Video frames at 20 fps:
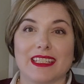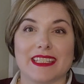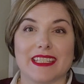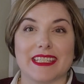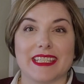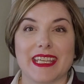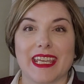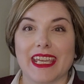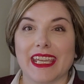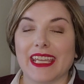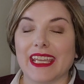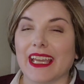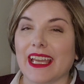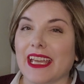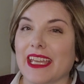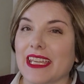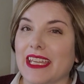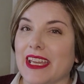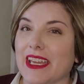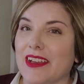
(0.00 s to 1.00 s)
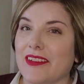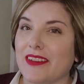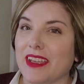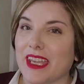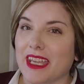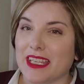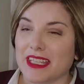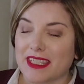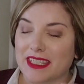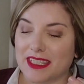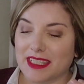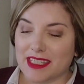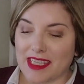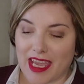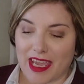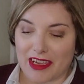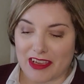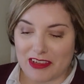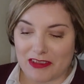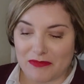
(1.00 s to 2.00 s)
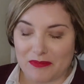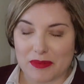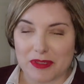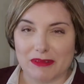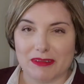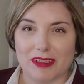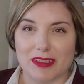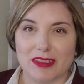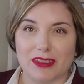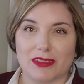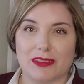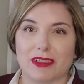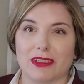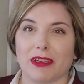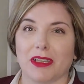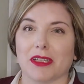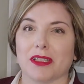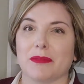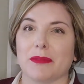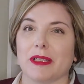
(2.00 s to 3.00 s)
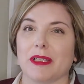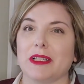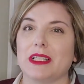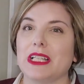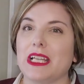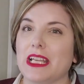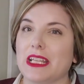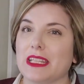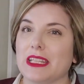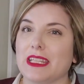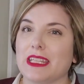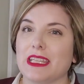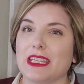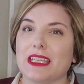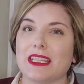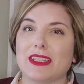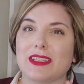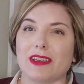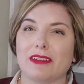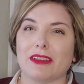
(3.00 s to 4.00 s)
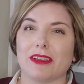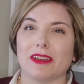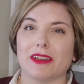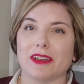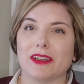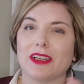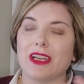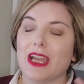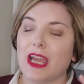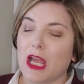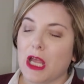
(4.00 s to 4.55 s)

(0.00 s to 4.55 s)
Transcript: today I have a stack of books to talk about, and these are